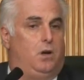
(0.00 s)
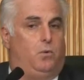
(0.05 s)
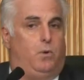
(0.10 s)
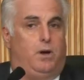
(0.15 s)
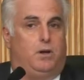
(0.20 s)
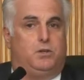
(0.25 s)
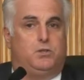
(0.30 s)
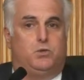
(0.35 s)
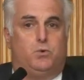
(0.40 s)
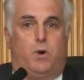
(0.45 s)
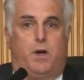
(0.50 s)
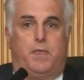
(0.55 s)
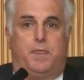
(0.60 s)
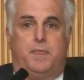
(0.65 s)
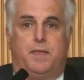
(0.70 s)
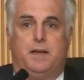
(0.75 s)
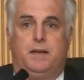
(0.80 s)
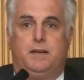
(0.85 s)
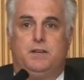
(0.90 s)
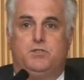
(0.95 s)
Well, do I
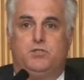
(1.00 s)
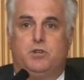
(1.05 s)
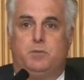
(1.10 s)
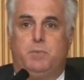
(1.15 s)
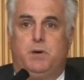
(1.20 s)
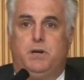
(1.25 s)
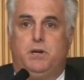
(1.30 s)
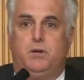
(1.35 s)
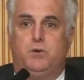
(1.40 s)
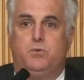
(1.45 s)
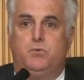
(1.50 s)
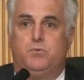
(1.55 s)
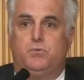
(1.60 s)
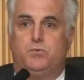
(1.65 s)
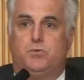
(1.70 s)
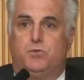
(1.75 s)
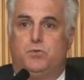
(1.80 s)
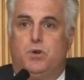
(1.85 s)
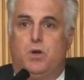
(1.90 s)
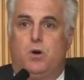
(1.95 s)
think it should be
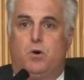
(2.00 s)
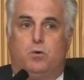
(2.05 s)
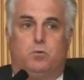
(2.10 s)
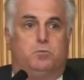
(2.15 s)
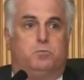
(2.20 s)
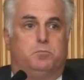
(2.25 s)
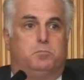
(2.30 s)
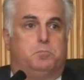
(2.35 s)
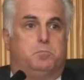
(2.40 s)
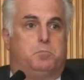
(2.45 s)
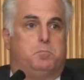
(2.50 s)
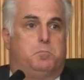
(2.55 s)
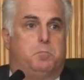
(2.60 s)
used? No.